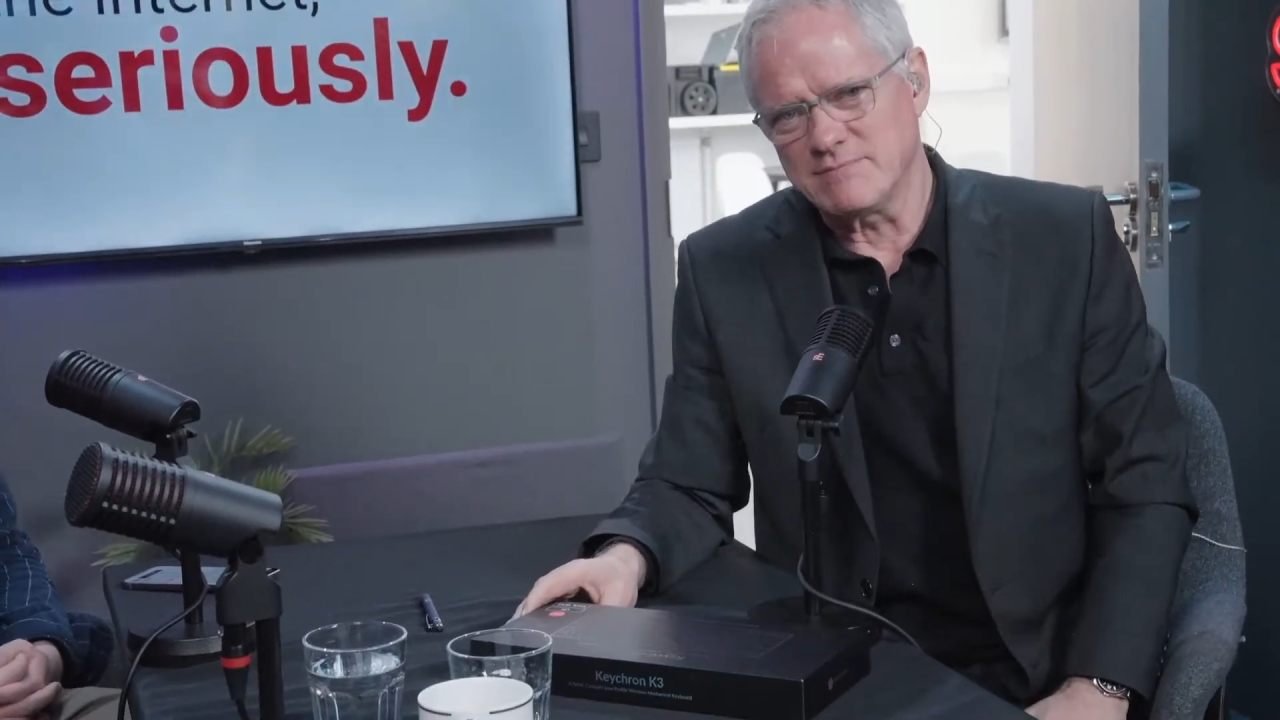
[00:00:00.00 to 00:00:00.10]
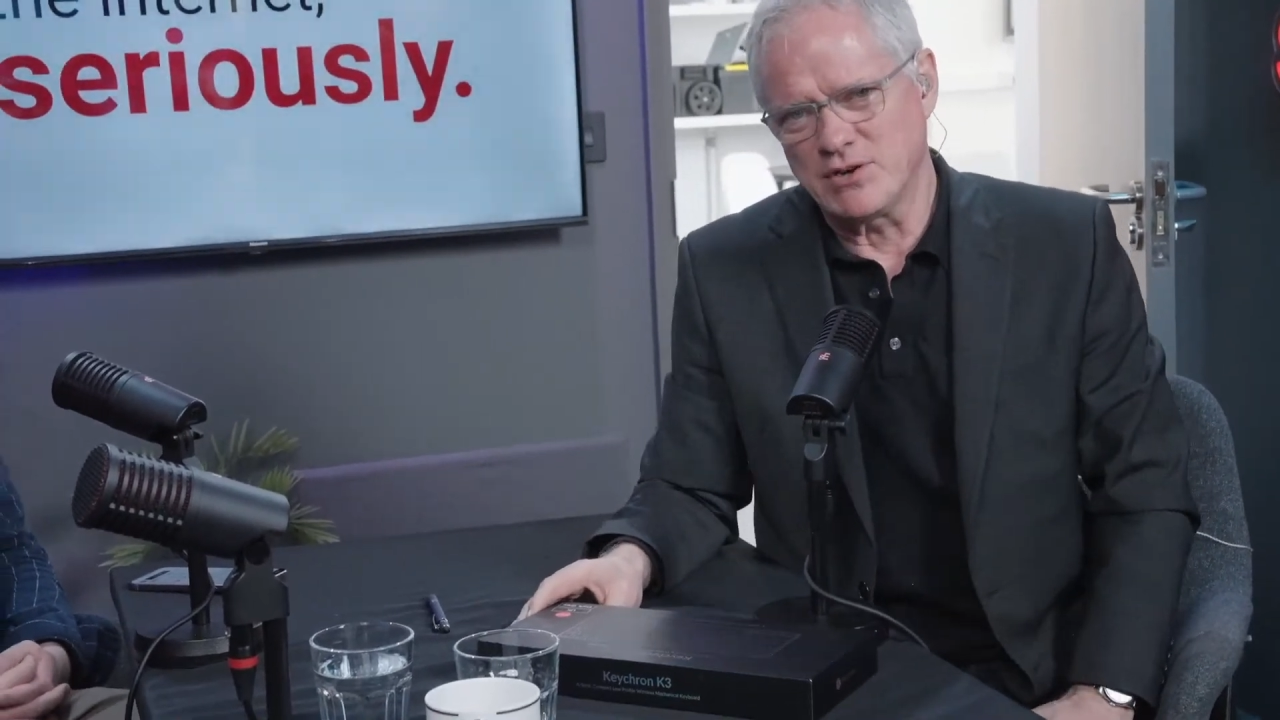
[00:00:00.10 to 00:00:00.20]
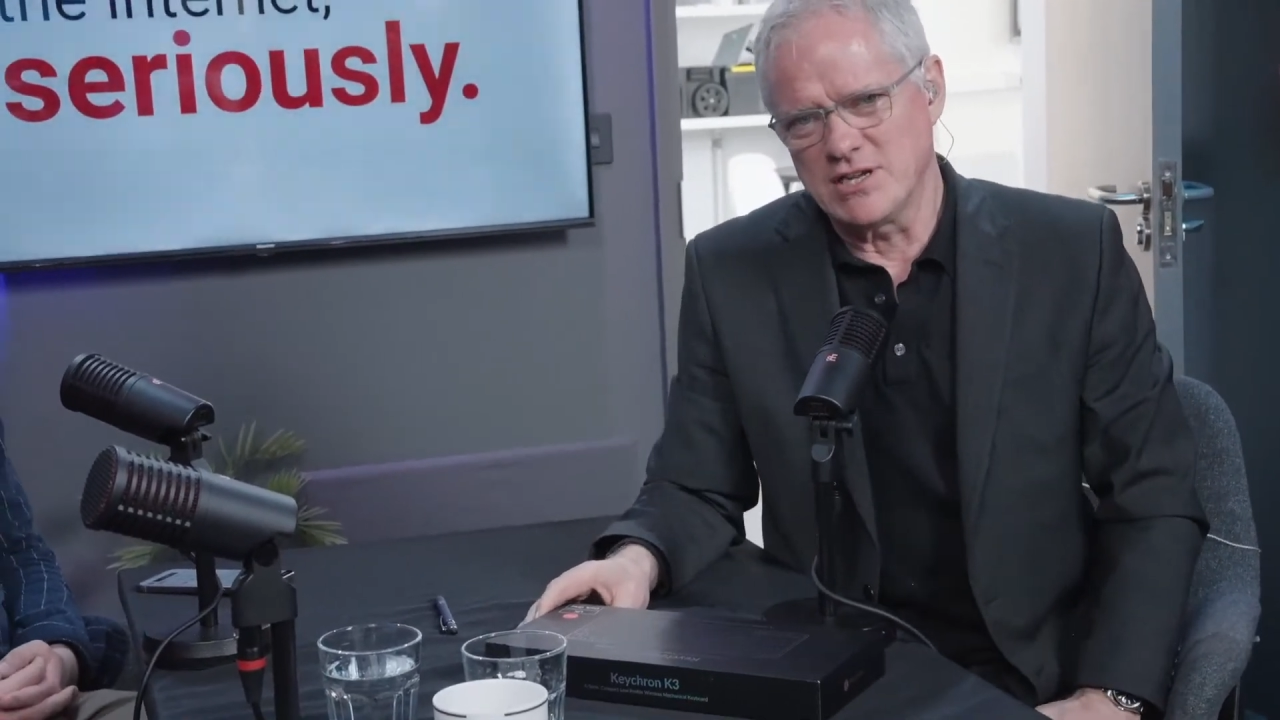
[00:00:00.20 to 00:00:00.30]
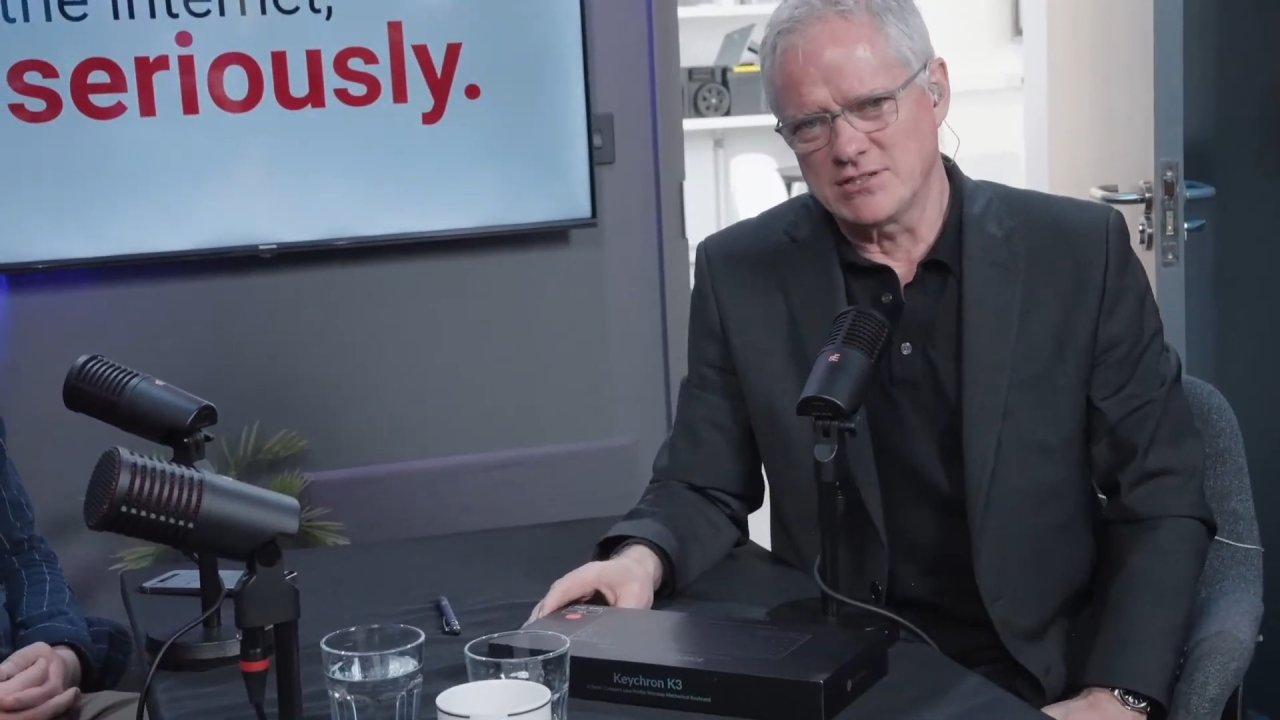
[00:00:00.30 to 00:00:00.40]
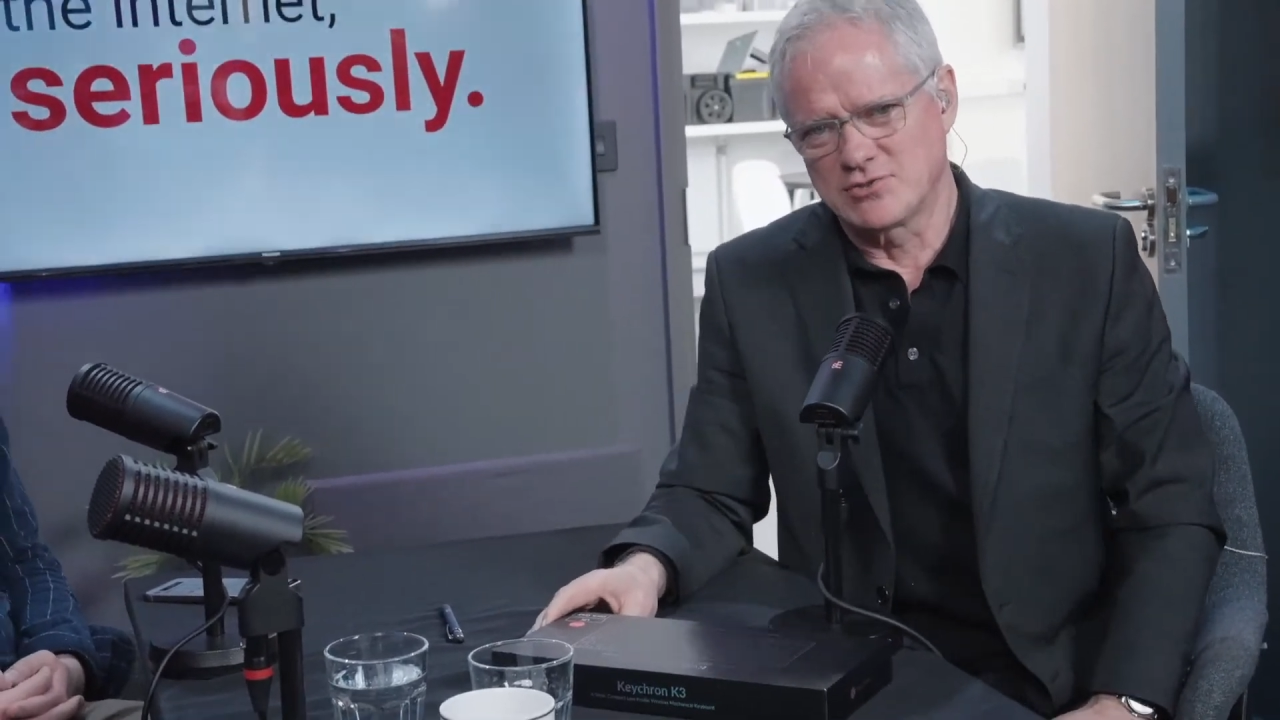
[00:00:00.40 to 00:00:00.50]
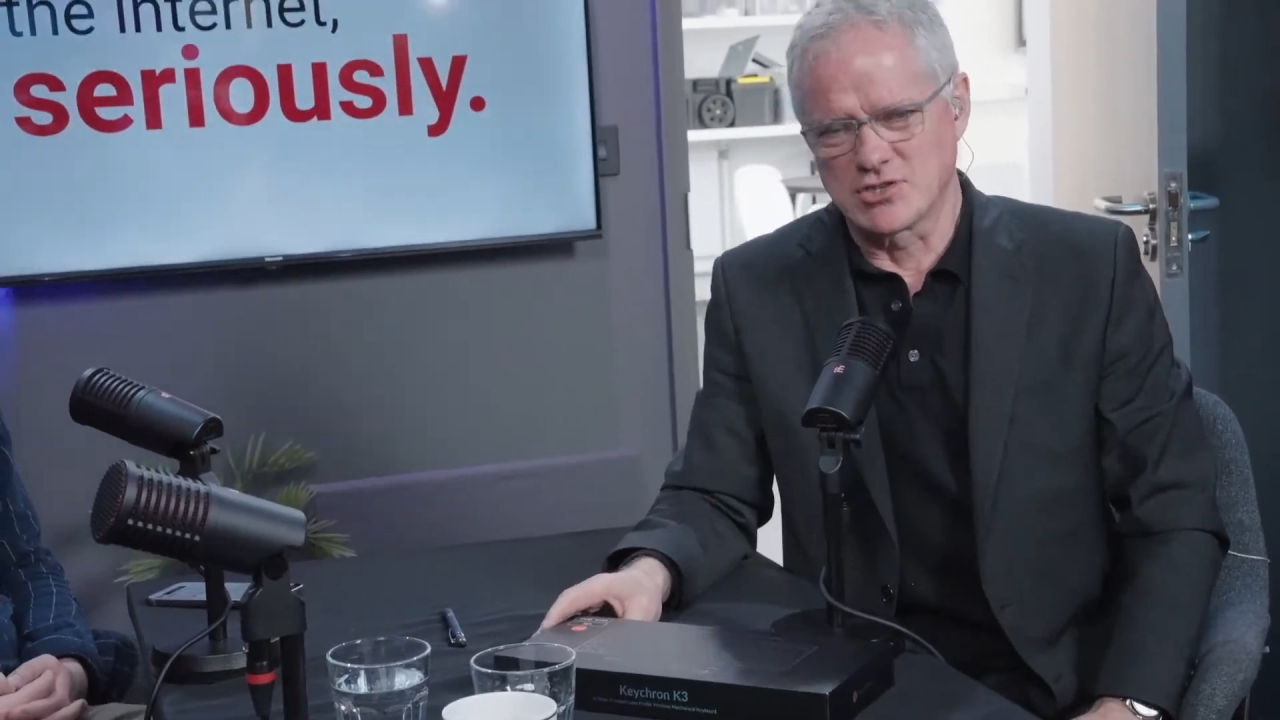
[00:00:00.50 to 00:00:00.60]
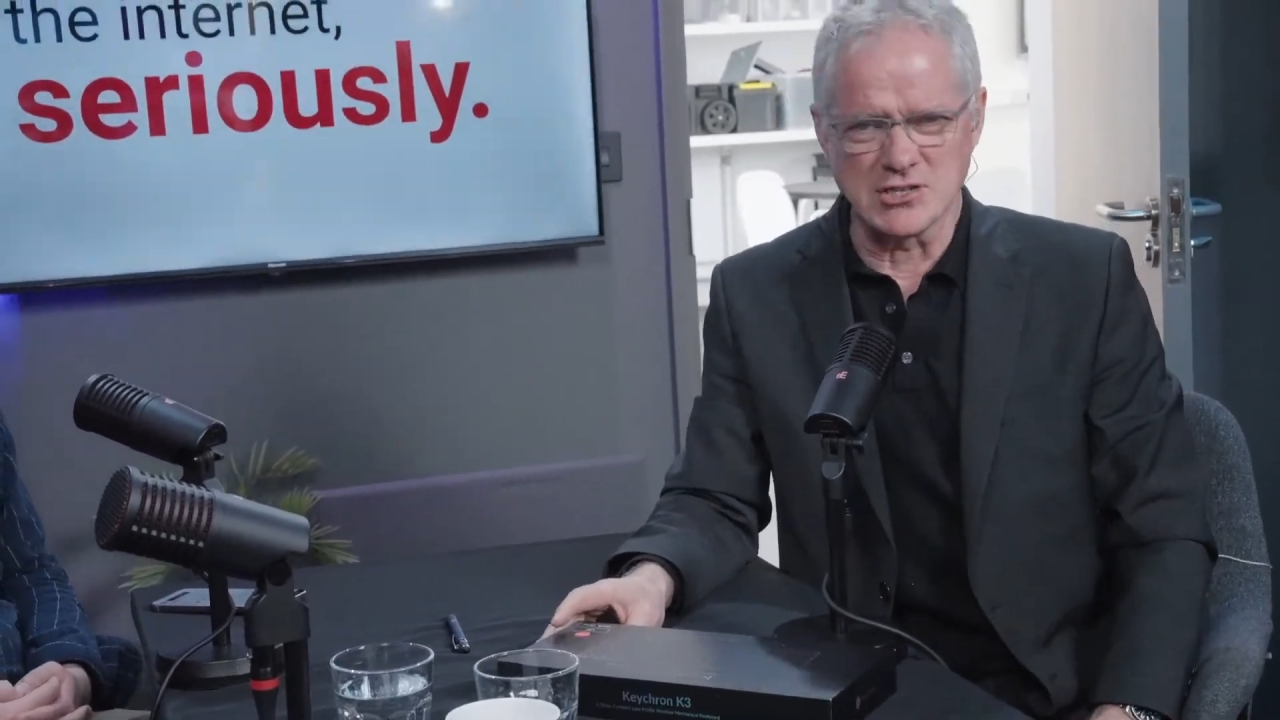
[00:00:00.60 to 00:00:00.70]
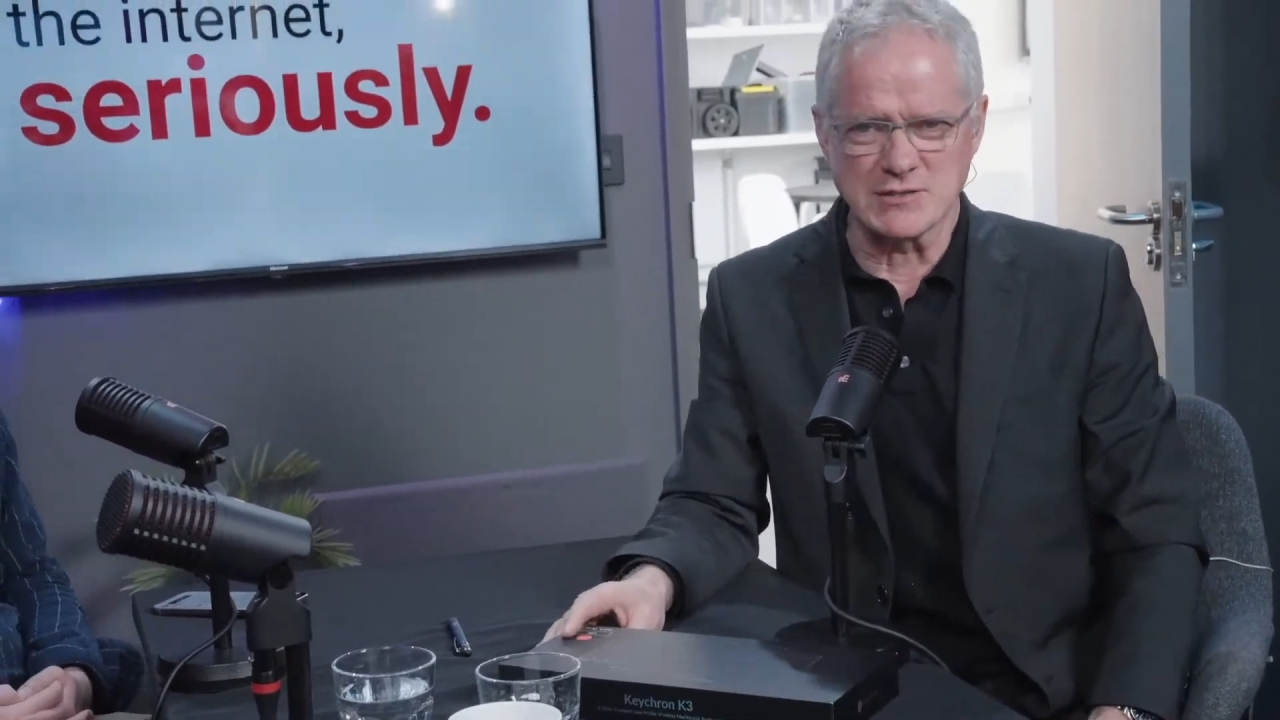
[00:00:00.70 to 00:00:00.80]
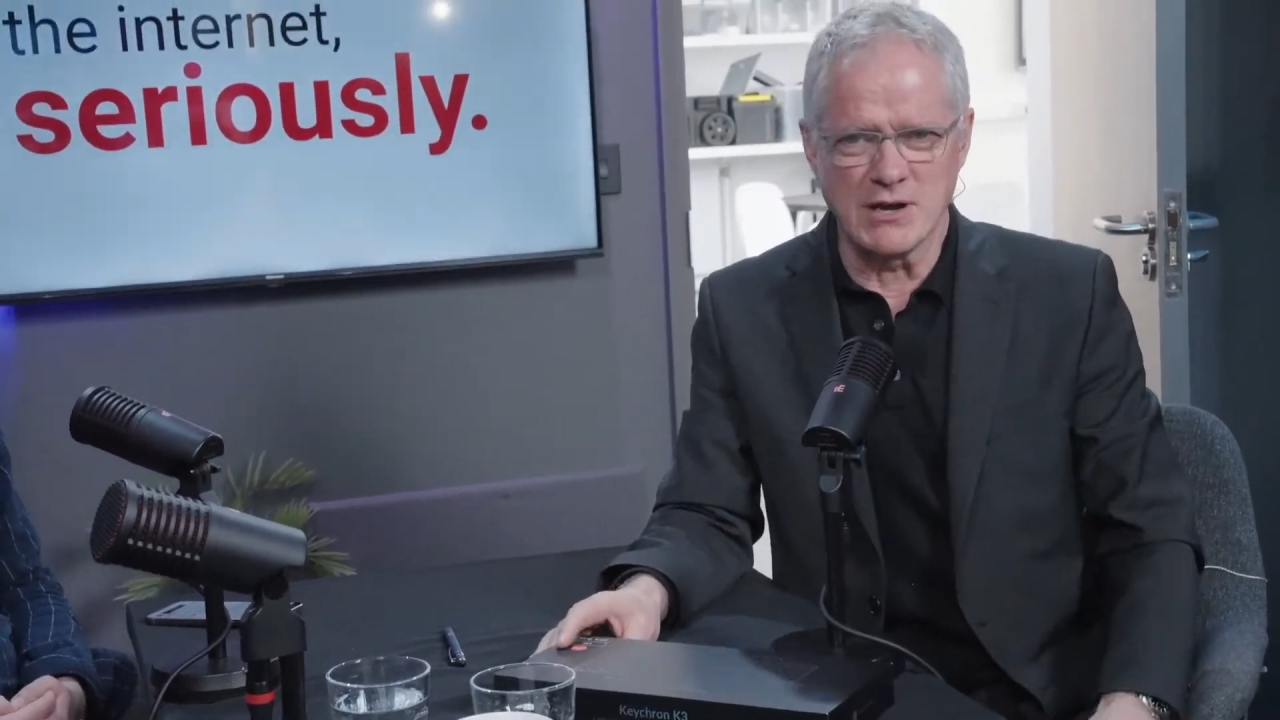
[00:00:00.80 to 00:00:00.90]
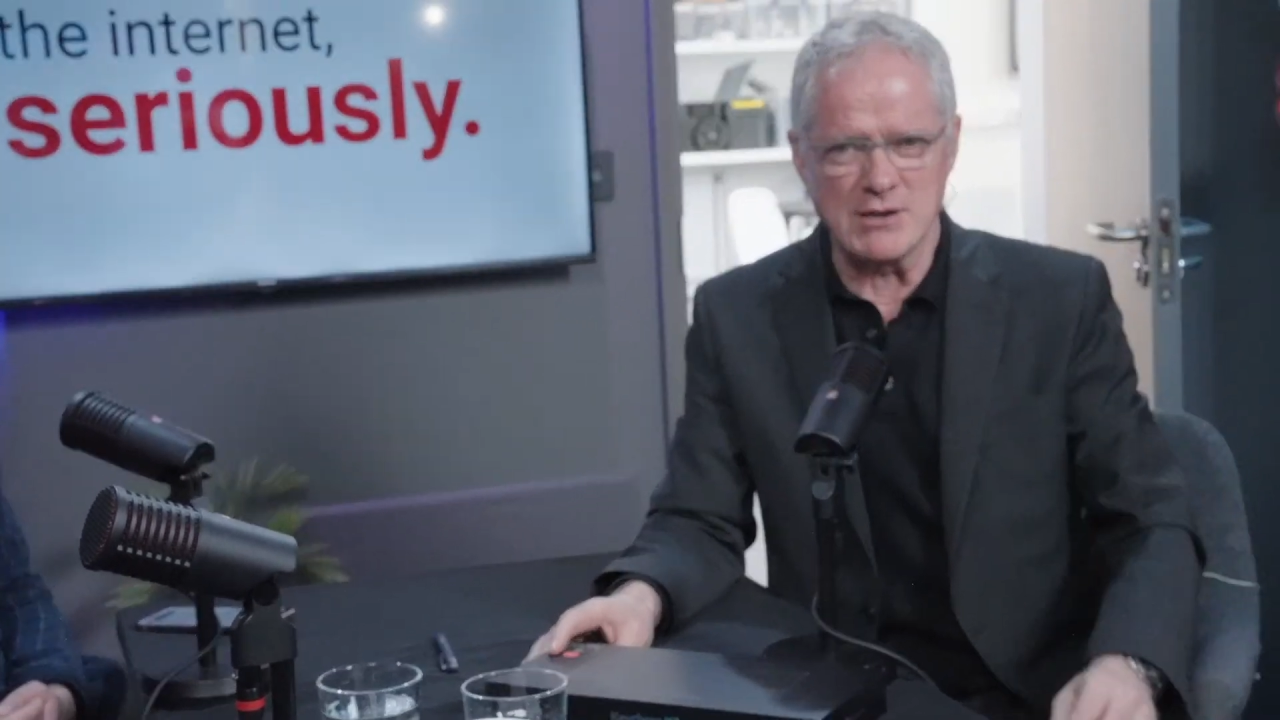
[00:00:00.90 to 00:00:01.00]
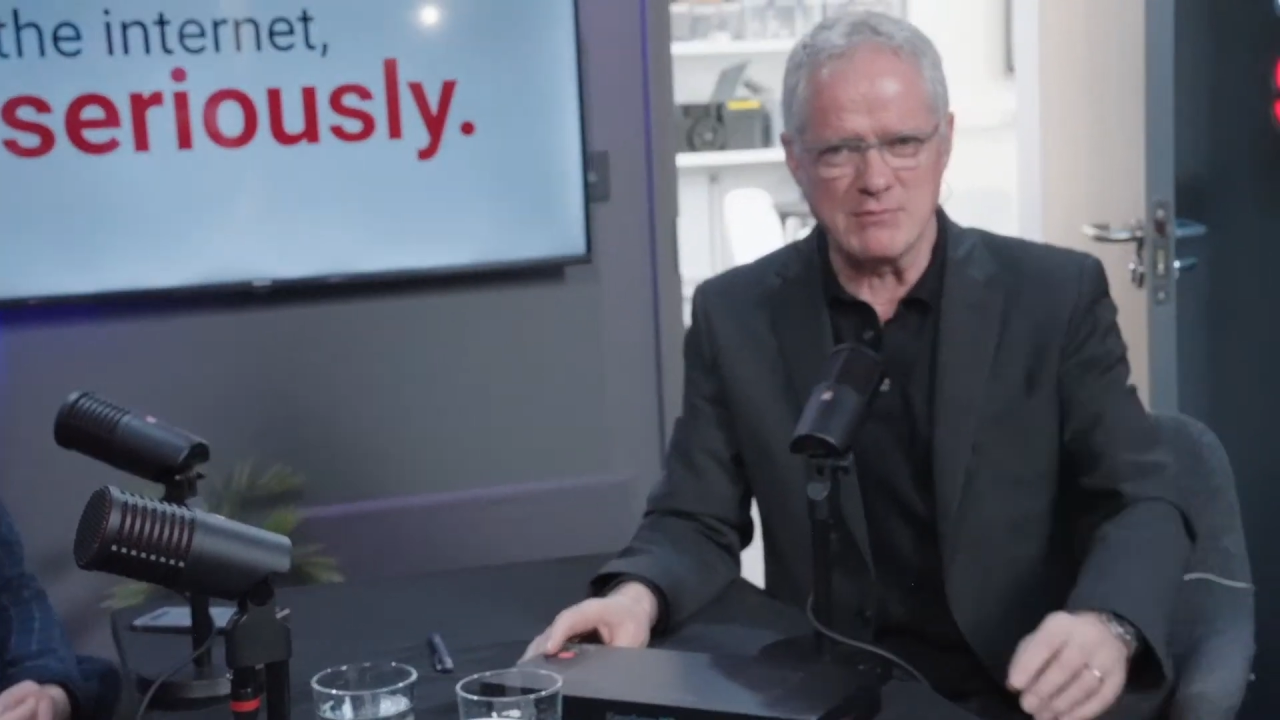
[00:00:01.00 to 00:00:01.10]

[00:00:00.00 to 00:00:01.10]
but it does make